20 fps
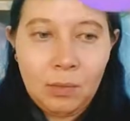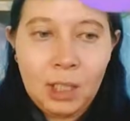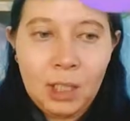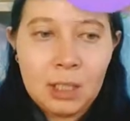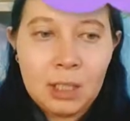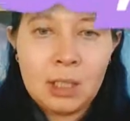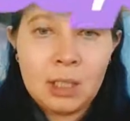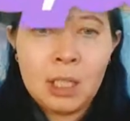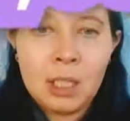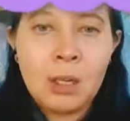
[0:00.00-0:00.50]

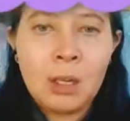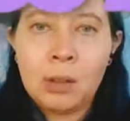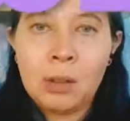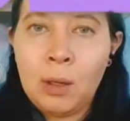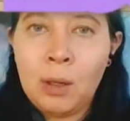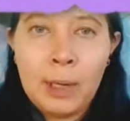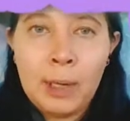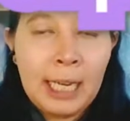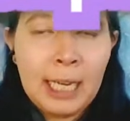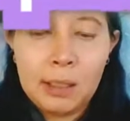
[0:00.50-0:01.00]
This is the only
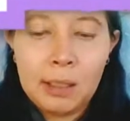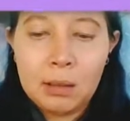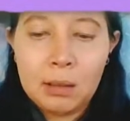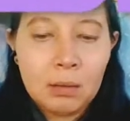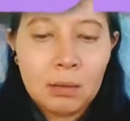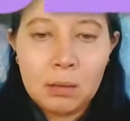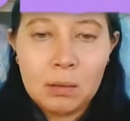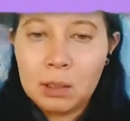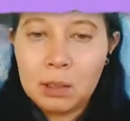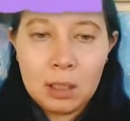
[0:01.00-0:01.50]
way.
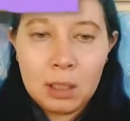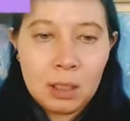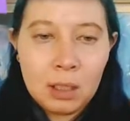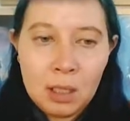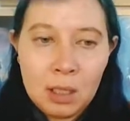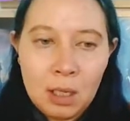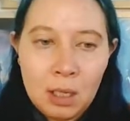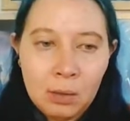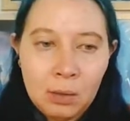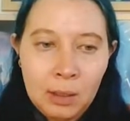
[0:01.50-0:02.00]
This is
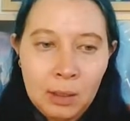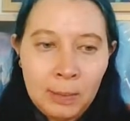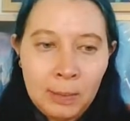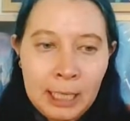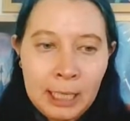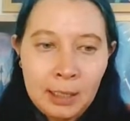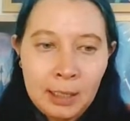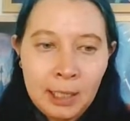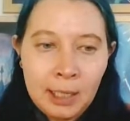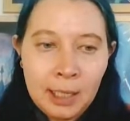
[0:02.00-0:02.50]
the only
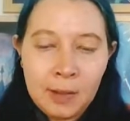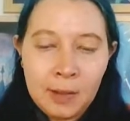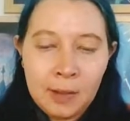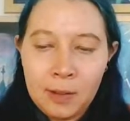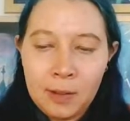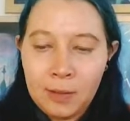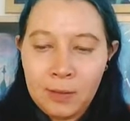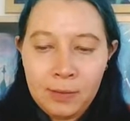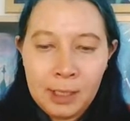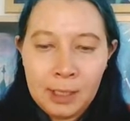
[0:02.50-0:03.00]
way that I can
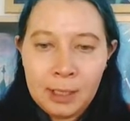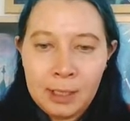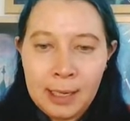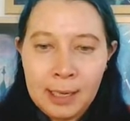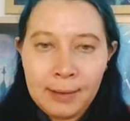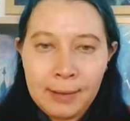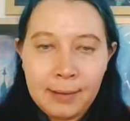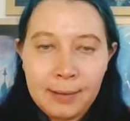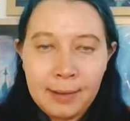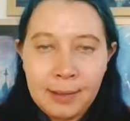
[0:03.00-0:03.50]
figure
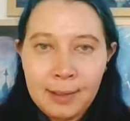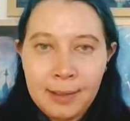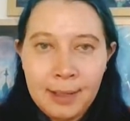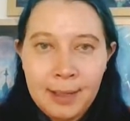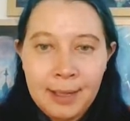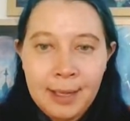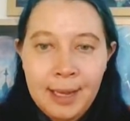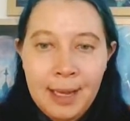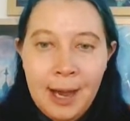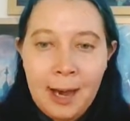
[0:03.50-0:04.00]
out
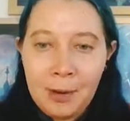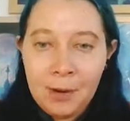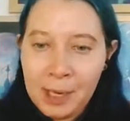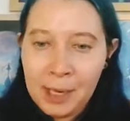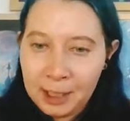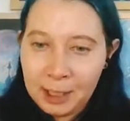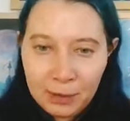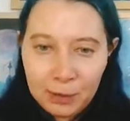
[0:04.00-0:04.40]
how to make this